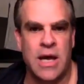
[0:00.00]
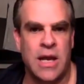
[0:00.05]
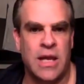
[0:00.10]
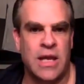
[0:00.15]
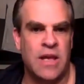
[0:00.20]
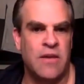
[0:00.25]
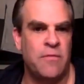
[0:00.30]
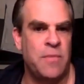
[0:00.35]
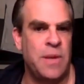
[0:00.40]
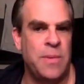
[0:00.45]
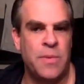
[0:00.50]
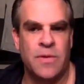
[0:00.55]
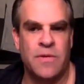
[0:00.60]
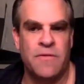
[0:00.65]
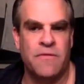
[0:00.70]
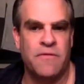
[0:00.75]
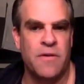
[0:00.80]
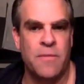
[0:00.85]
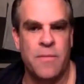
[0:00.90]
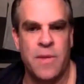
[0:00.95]
I give people
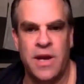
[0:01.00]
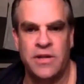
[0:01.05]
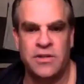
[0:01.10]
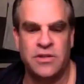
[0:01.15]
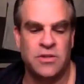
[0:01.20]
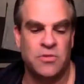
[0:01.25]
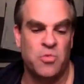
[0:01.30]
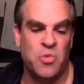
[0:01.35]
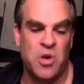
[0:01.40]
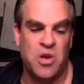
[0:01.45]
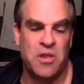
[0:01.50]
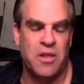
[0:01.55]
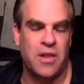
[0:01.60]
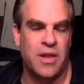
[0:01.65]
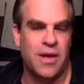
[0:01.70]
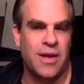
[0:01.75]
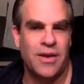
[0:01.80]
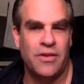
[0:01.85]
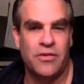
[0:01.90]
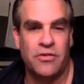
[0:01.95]
information, whether
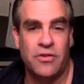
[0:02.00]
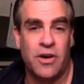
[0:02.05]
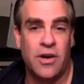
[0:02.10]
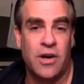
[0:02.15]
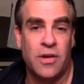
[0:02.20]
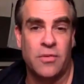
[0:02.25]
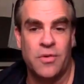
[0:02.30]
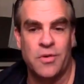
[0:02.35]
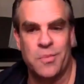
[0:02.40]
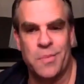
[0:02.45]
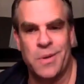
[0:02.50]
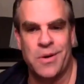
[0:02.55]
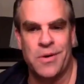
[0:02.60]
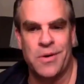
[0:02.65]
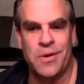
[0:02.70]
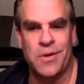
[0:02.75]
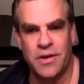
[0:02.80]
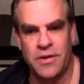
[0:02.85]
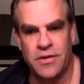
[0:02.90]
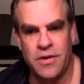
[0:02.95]
they get started with me or
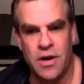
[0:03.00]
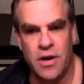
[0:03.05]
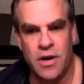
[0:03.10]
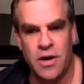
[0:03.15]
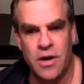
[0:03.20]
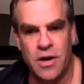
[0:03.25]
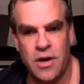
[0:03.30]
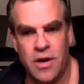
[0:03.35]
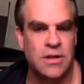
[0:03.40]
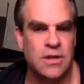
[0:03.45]
they don't.